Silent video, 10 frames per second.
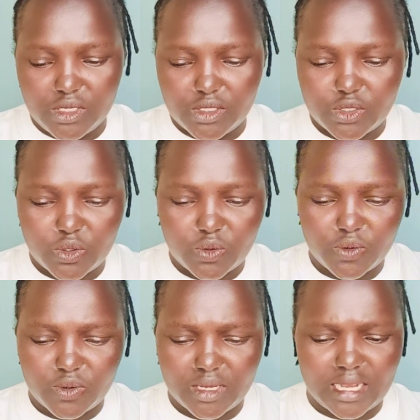
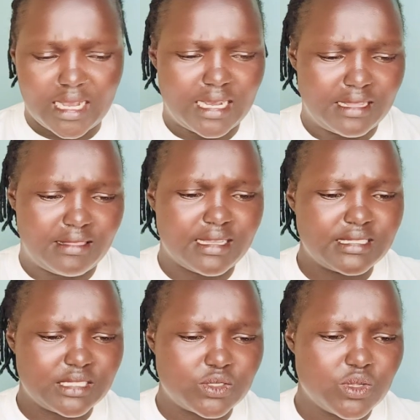So
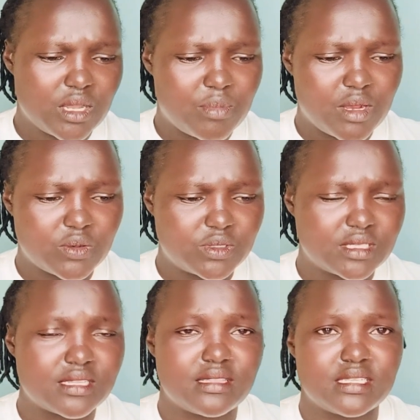that is all
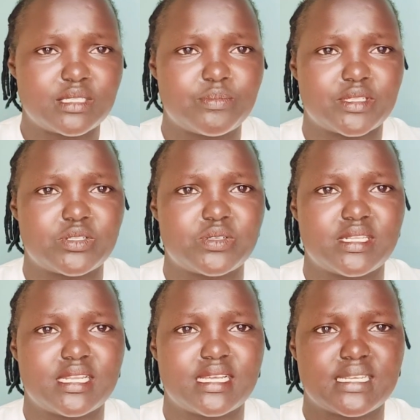about this
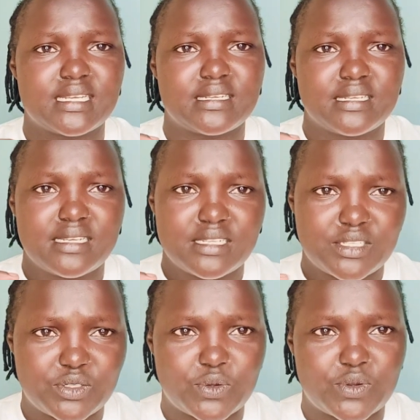particular
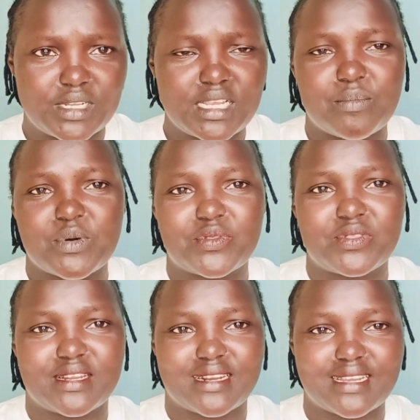story about
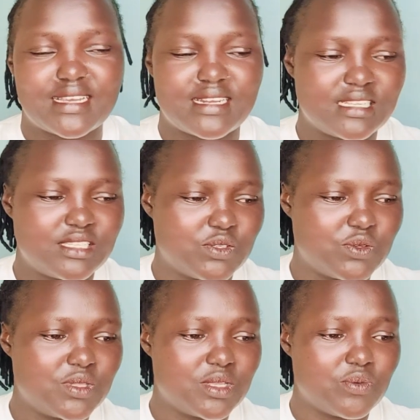the Ragan Nuts. You
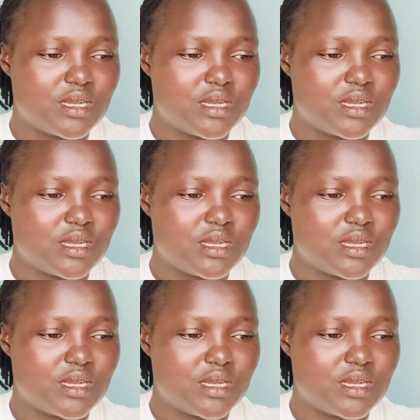know, they